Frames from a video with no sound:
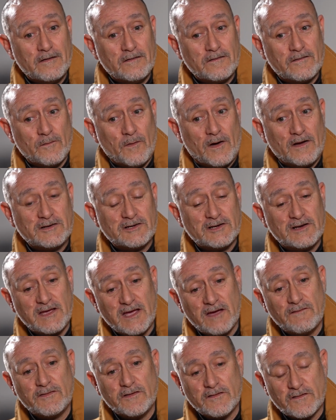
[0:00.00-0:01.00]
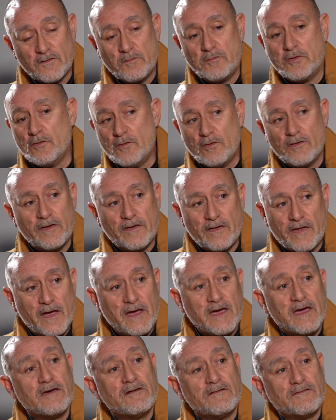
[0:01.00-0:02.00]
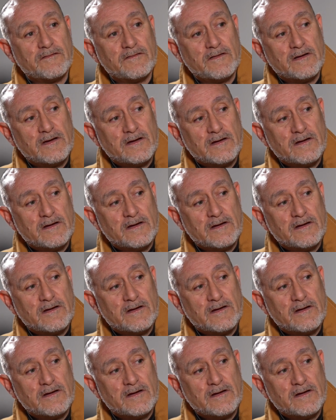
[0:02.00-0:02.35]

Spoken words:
to actually give the support that they give